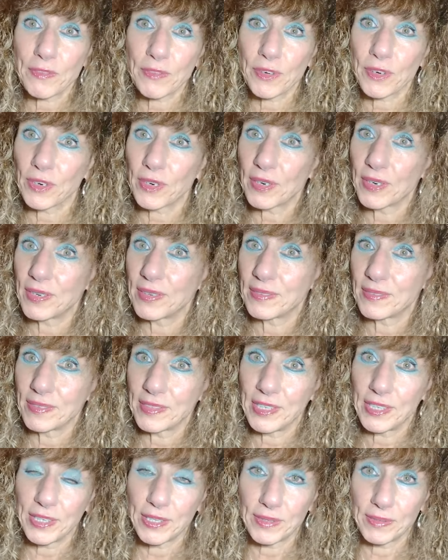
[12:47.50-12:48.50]
for,
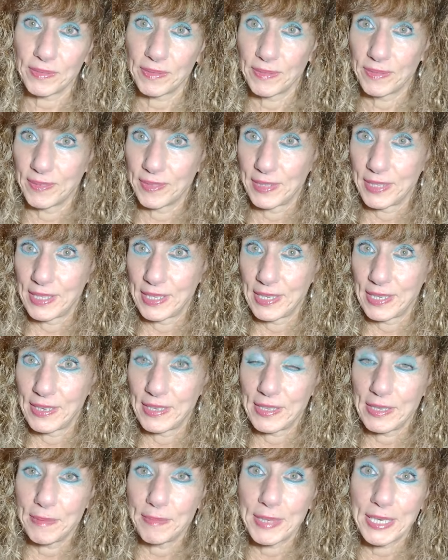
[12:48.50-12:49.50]
you know,
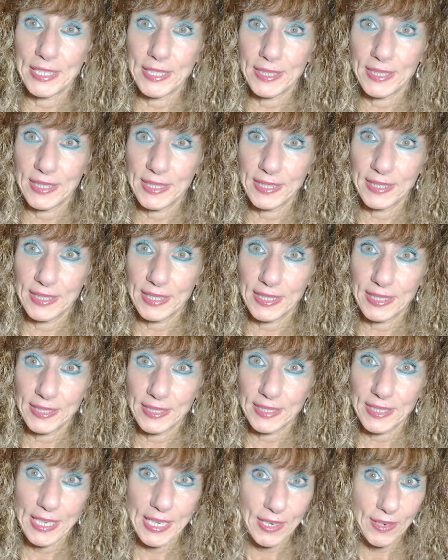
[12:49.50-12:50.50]
their mental
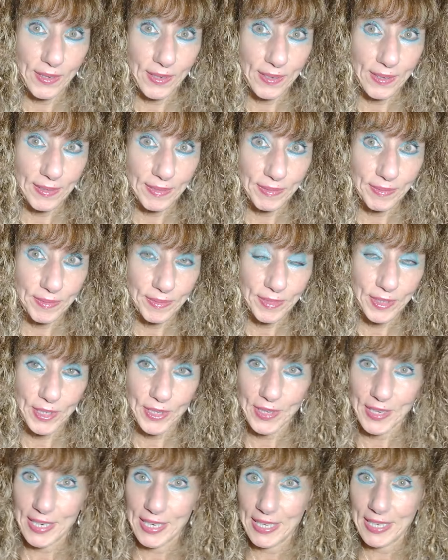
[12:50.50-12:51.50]
illness at all
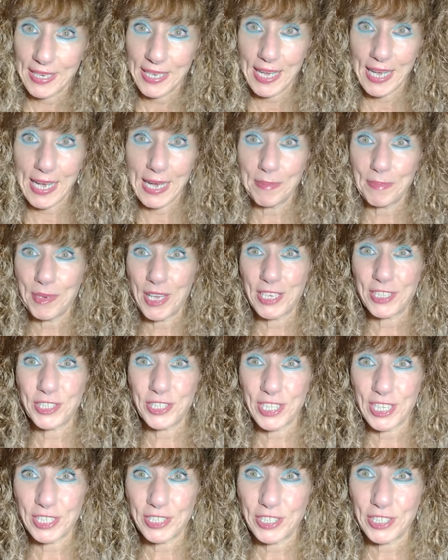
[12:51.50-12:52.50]
right? I'm
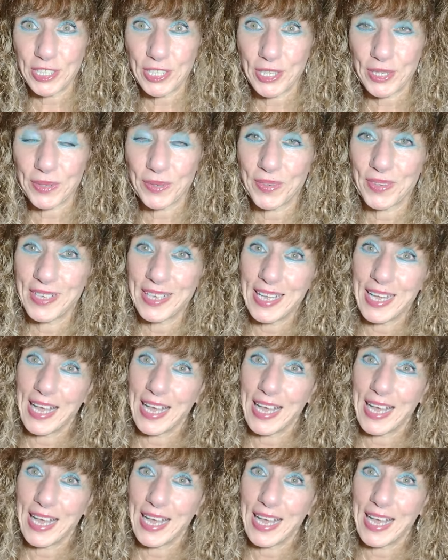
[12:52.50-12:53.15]
not judging you.